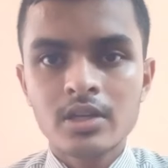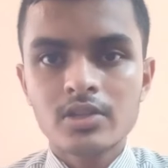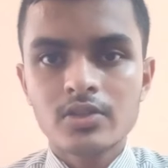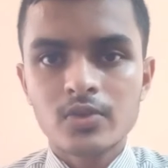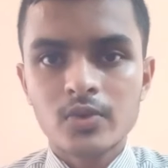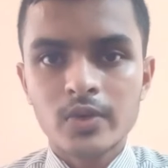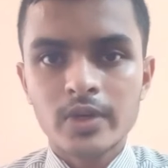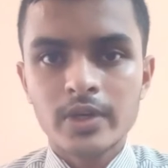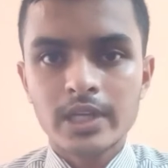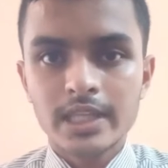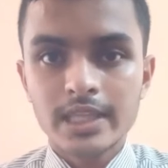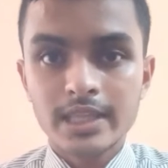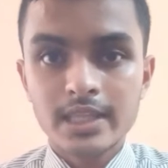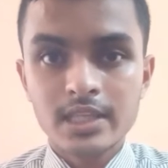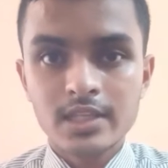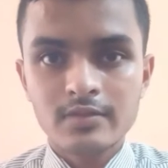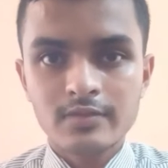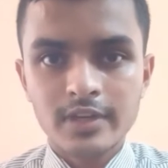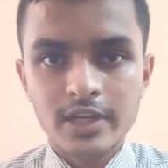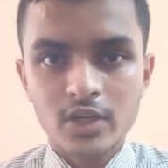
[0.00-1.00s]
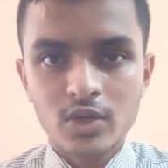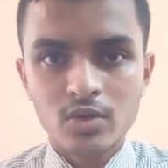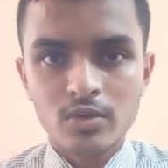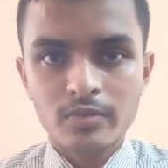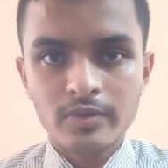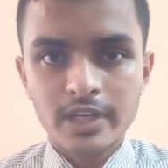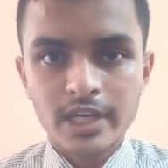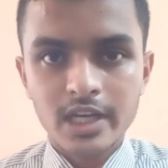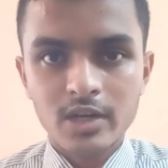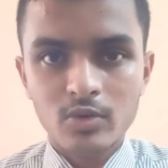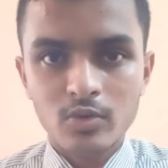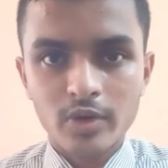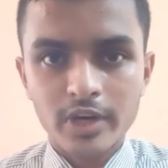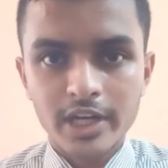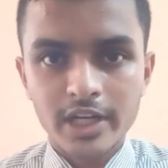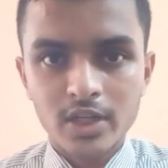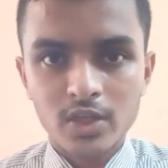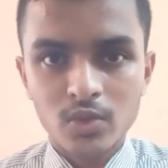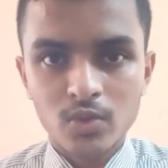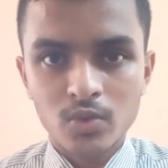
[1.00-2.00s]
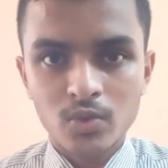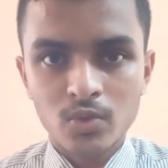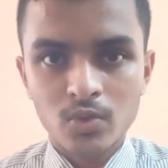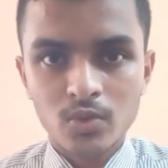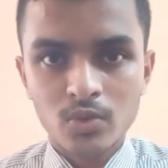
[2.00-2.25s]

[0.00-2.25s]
So in this video we are going to